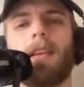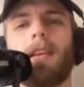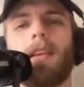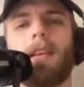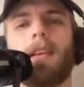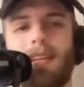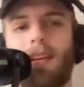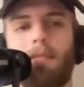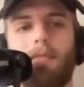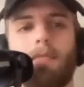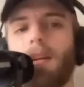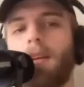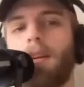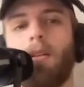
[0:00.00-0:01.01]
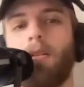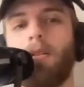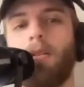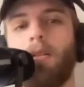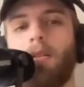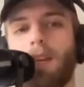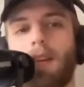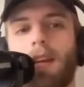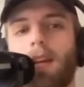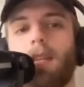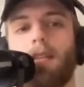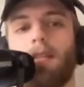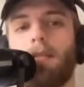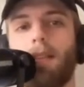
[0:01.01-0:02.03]
to make the team but you know local
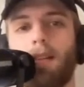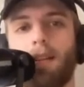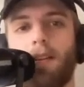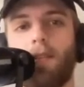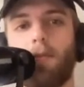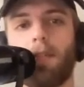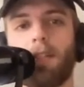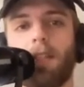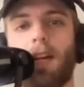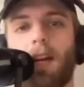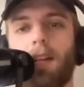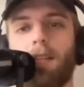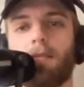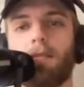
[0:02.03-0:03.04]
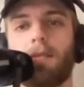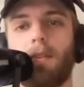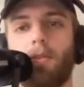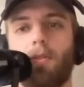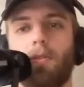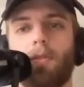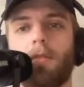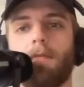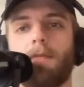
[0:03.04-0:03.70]
kid they'll give him a shot yeah. cool